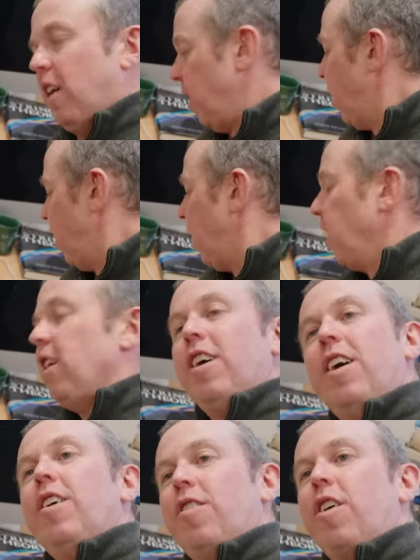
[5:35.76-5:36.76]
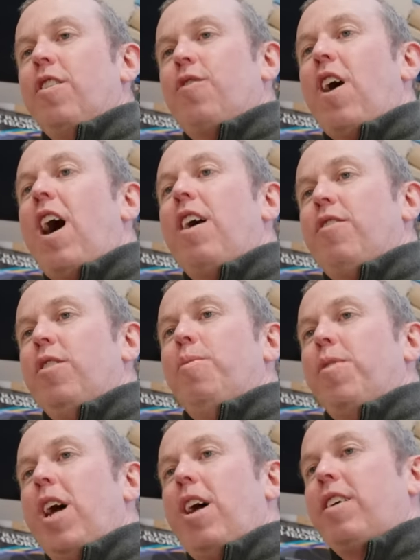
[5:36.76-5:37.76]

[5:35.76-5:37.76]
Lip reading: Yeah. So there's five of them. Yeah,